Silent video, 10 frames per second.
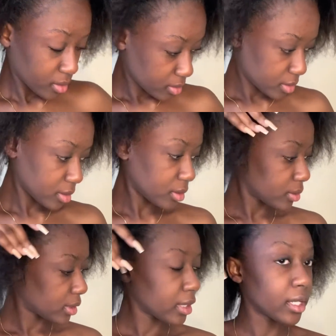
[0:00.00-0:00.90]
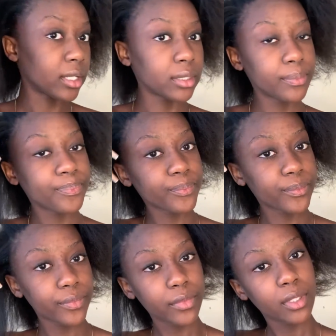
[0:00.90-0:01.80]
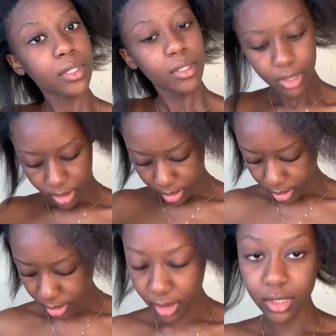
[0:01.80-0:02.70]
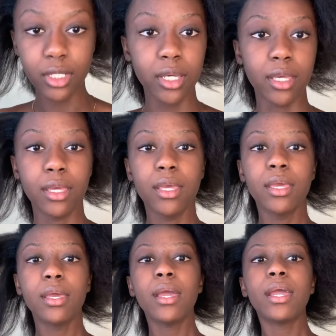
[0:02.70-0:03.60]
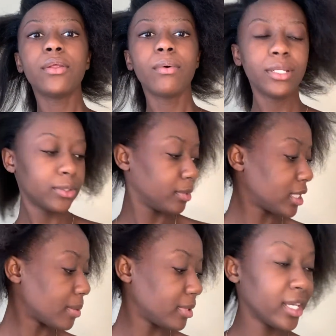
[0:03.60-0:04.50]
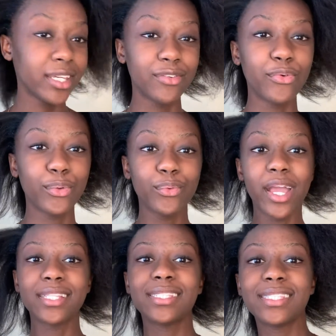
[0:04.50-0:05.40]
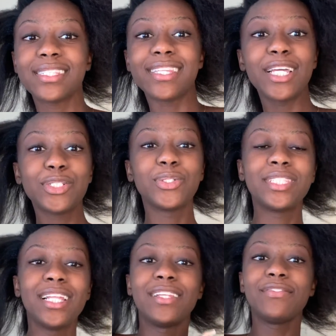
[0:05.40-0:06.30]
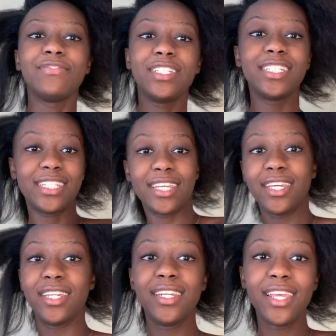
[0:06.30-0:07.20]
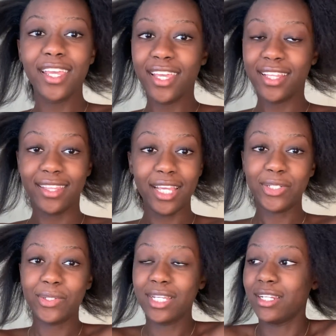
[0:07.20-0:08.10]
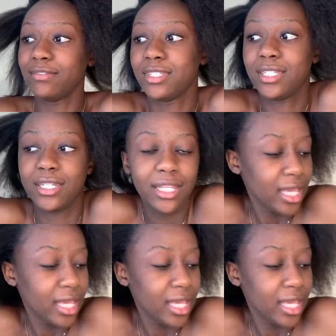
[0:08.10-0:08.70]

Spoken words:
So yeah, then if, hey, I don't want to become naked for you guys, this is national television. National television.